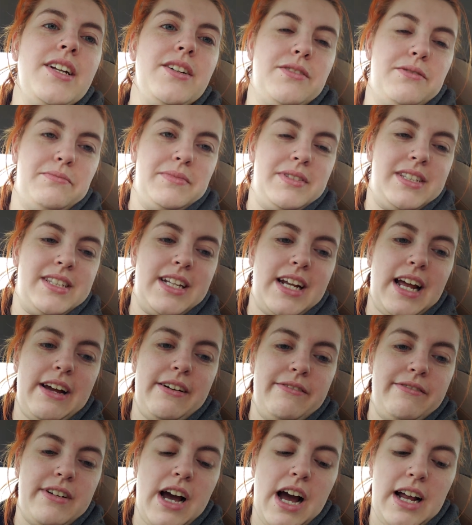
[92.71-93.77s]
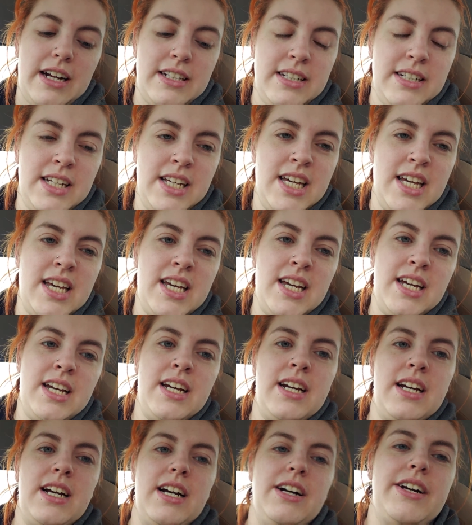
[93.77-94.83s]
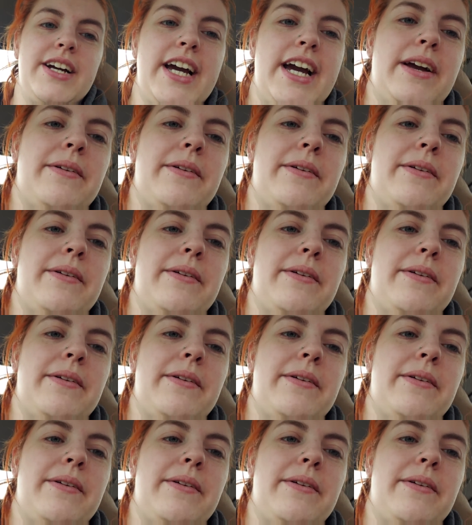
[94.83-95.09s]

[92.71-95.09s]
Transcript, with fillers: items that I've gotten. Oh.